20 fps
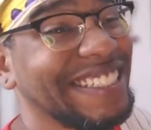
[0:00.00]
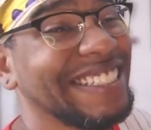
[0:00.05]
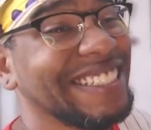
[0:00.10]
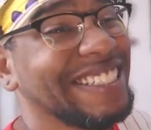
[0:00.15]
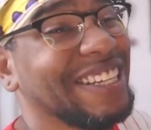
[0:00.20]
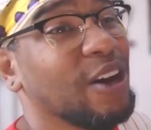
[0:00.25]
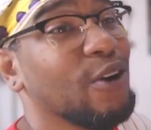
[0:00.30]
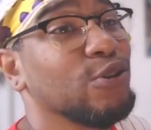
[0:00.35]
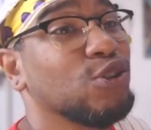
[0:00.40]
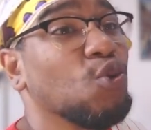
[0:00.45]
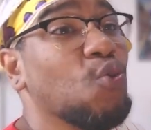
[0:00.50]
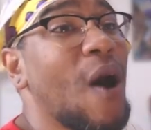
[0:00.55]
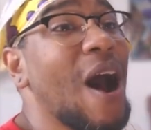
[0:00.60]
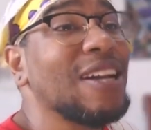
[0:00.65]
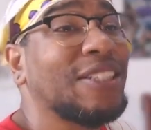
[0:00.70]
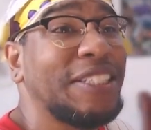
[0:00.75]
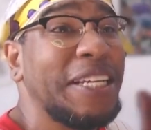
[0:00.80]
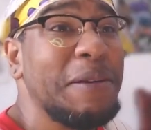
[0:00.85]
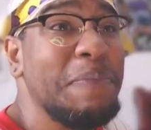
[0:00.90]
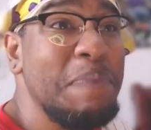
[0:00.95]
She goes,
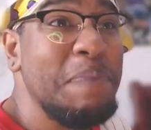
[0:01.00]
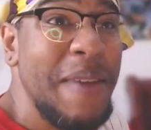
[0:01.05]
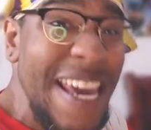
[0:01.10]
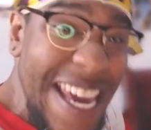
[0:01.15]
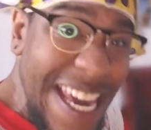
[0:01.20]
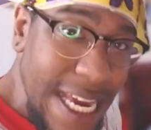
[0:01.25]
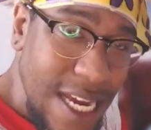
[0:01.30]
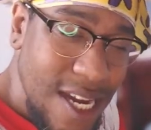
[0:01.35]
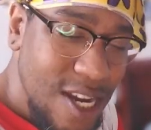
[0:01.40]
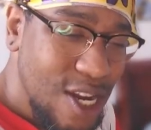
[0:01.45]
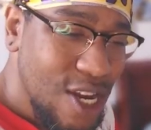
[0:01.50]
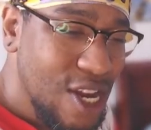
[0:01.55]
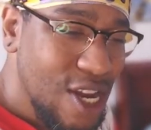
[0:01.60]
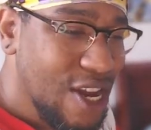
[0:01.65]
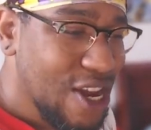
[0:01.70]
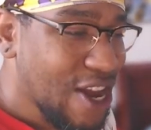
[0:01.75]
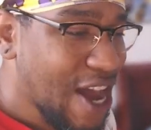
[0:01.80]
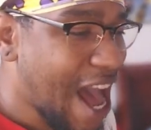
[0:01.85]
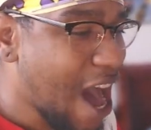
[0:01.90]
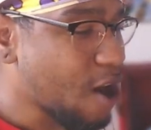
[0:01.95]
watching me?
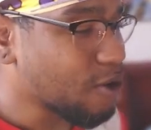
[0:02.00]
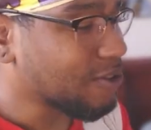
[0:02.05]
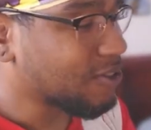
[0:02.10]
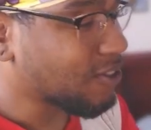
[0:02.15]
How